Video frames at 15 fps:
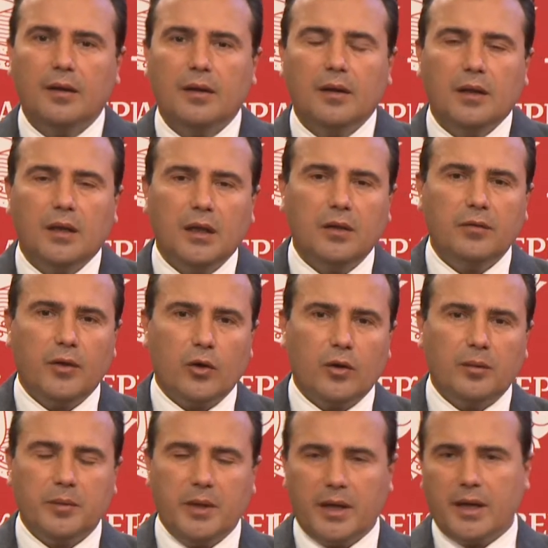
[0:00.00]

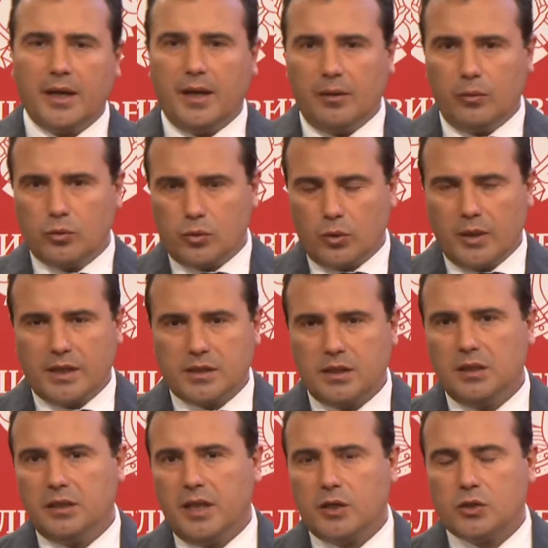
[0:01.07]
Representatives from both
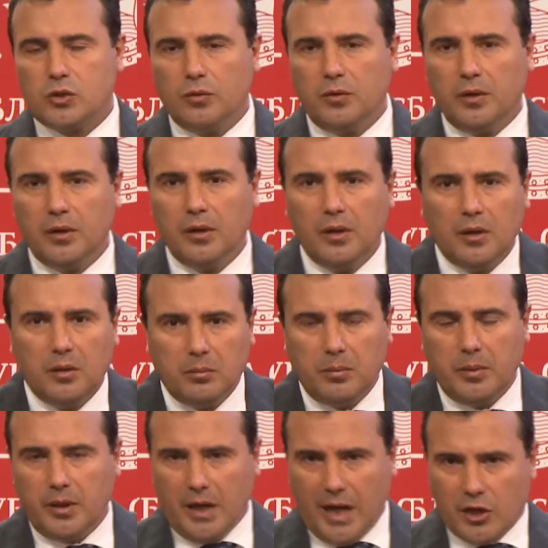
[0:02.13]
foreign ministers are
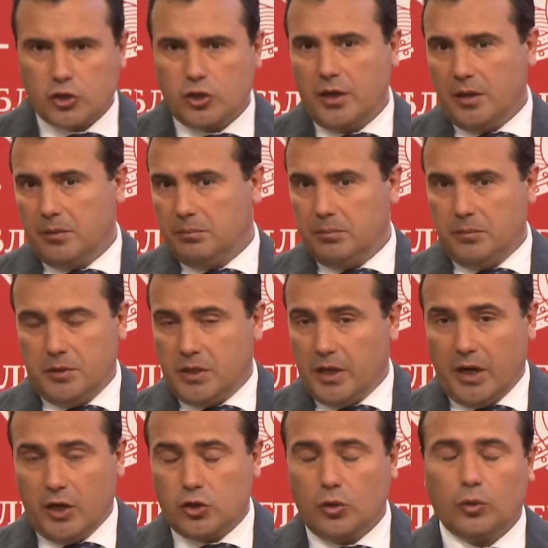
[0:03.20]
working on this, and I
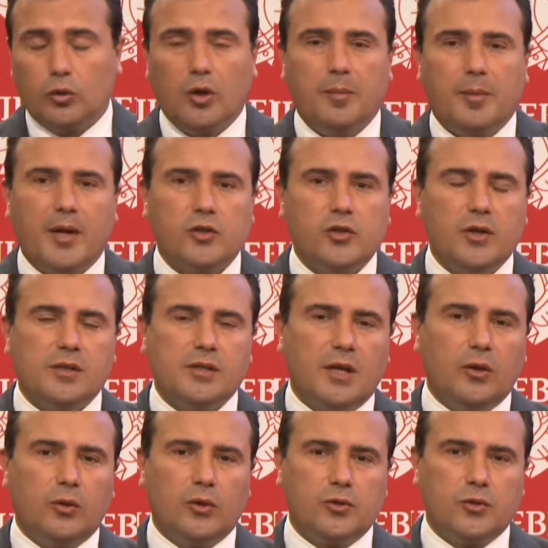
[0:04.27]
believe that
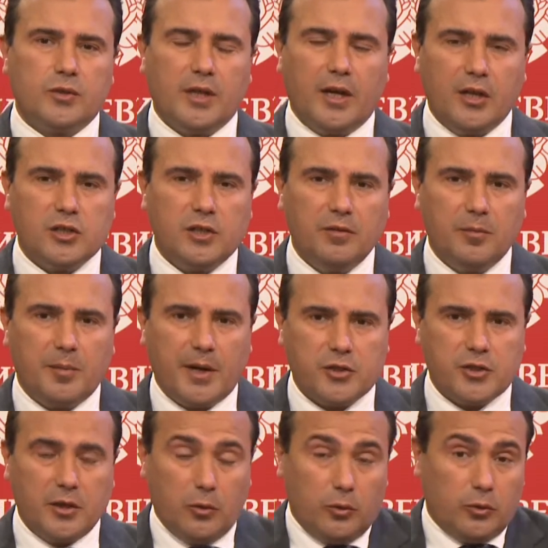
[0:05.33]
we would
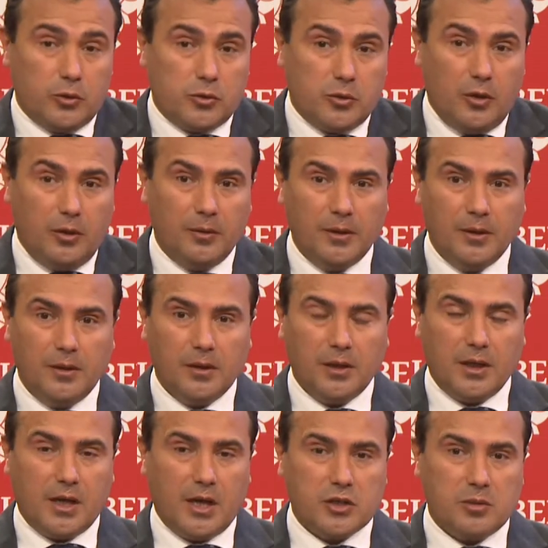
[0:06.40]
resolve this issue because it
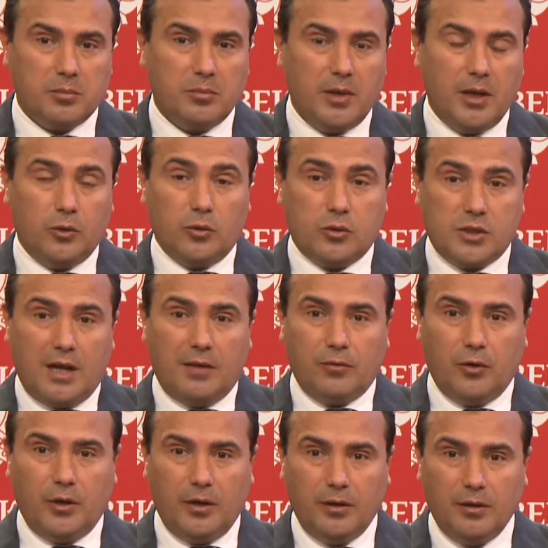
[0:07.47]
is something that can be
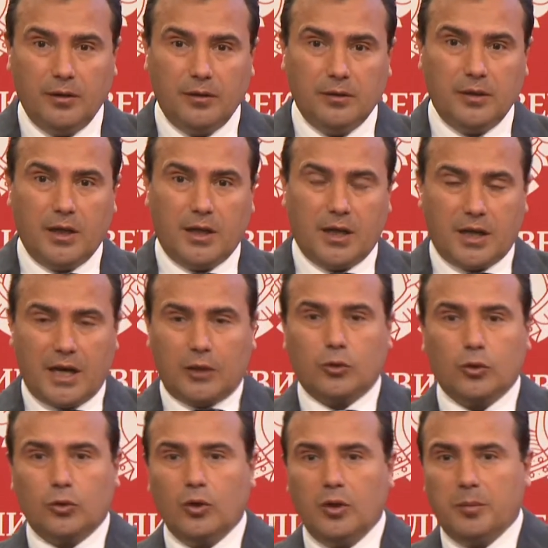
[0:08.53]
resolved. It is
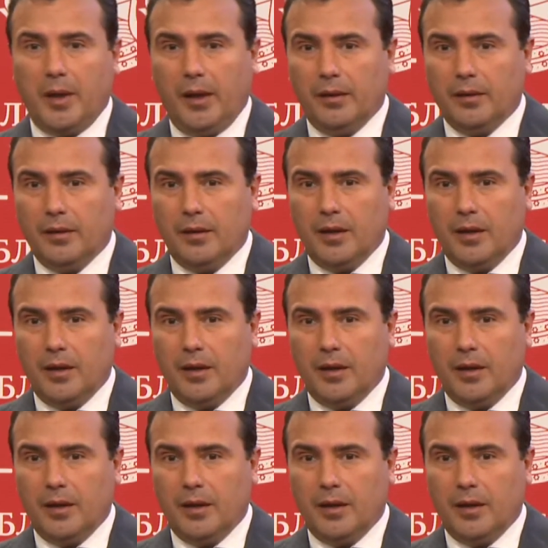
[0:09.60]
simple.